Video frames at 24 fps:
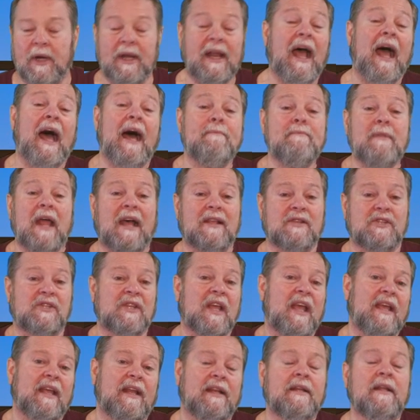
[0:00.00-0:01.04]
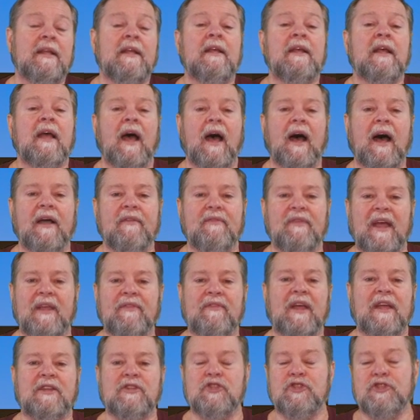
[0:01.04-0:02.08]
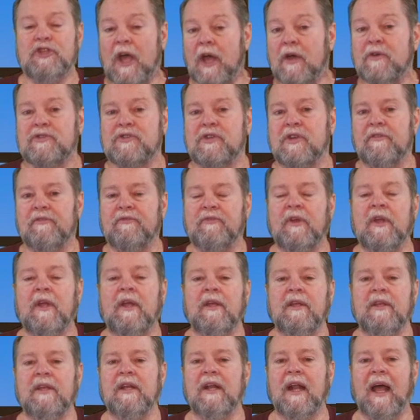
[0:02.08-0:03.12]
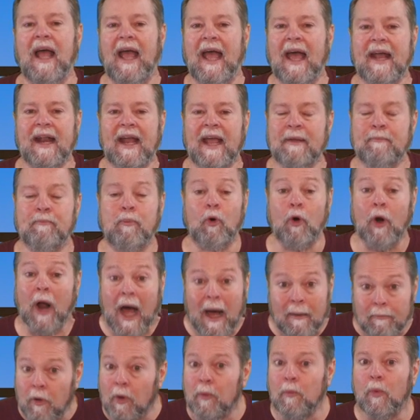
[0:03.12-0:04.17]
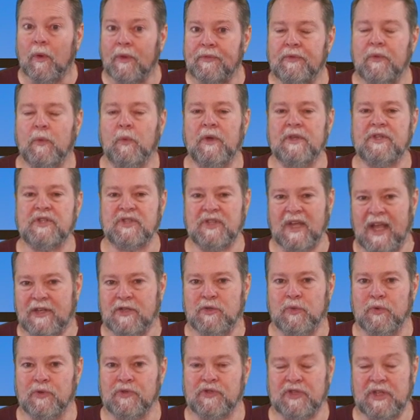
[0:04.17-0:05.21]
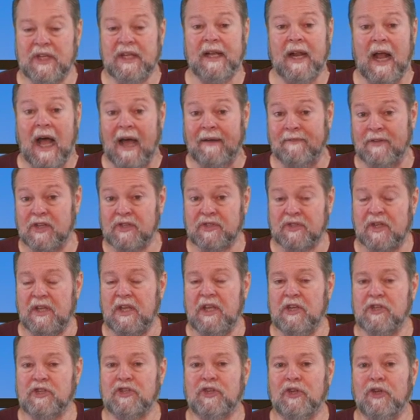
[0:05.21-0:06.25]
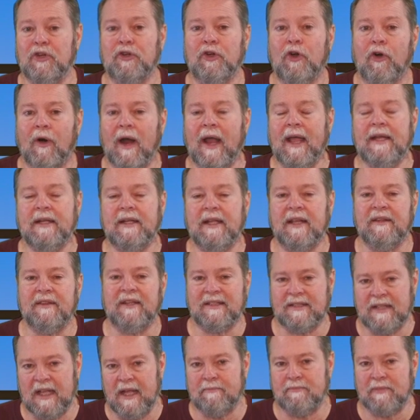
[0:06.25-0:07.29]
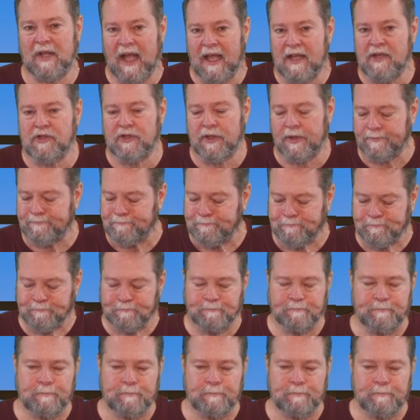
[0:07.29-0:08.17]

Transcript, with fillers: Now, I'm not saying uh, that that Joseph, you know, had a problem with with sexual sin. Obviously, he stood great in the temptation